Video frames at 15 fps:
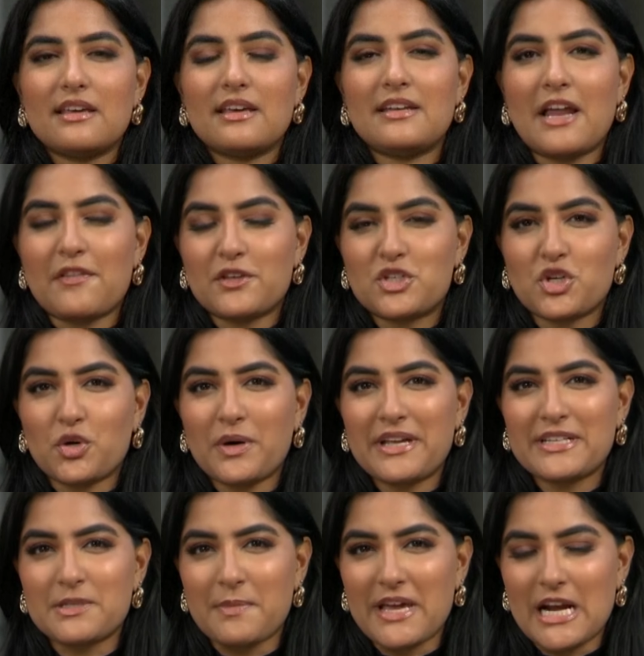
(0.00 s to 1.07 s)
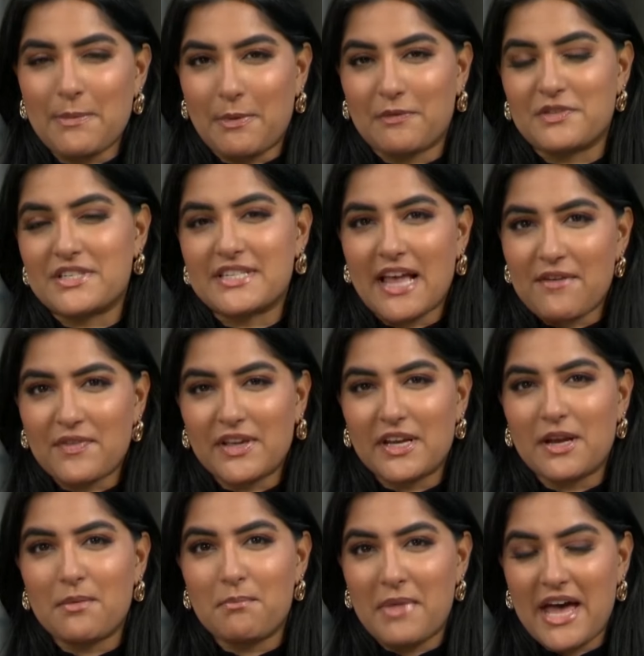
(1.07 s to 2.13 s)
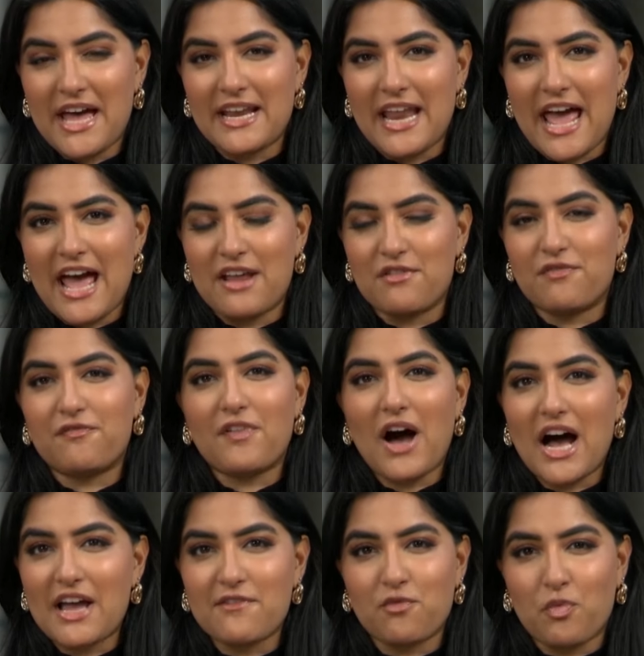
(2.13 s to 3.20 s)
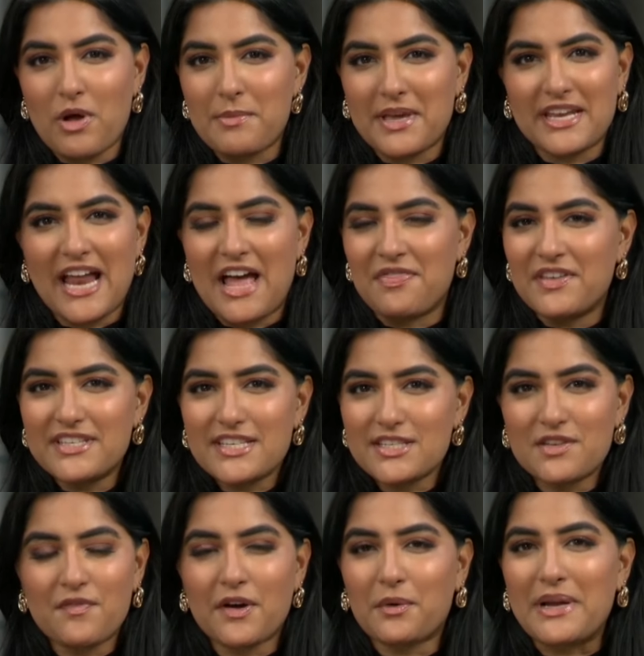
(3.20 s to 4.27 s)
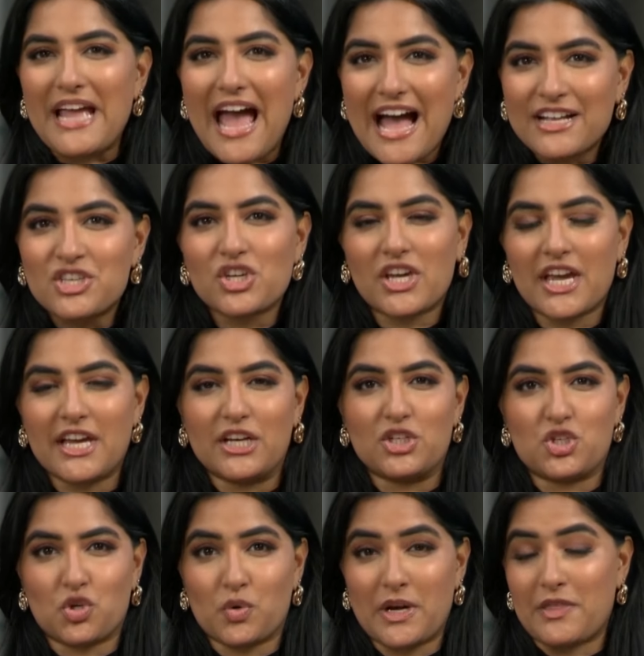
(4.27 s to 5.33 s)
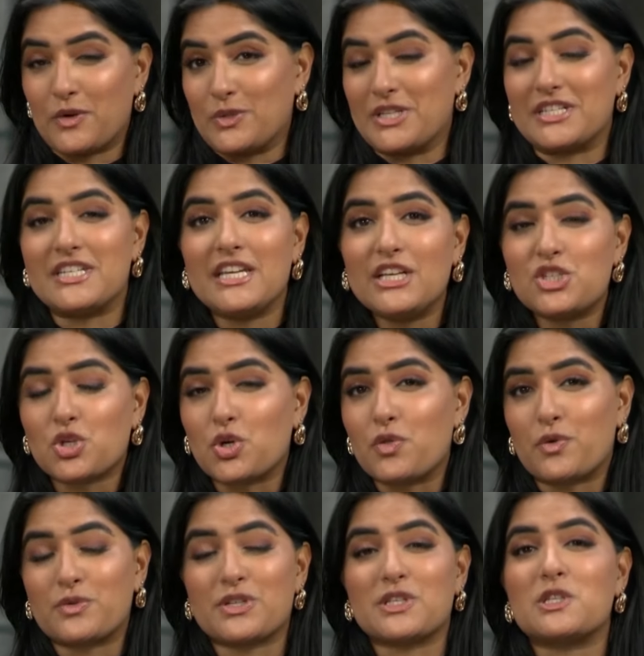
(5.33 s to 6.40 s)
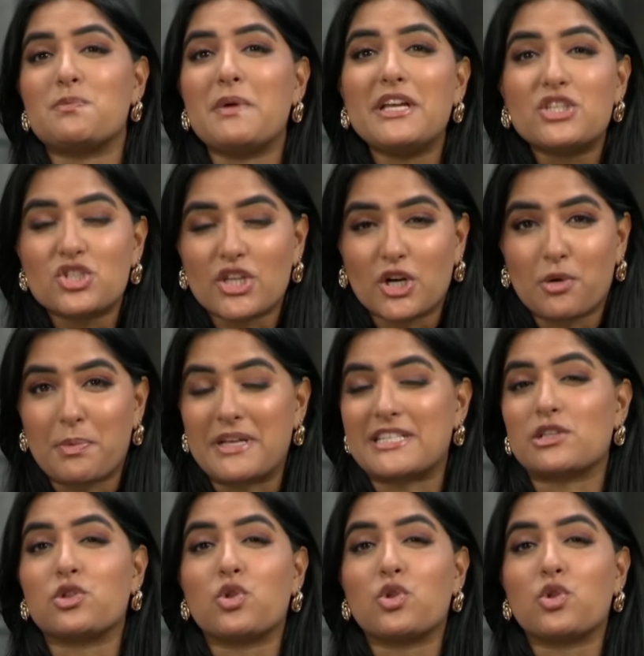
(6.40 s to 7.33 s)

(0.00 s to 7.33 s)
Now, the jury is made up of seven men and five women, and this is a very educated jury. There's a teacher, there's a speech therapist,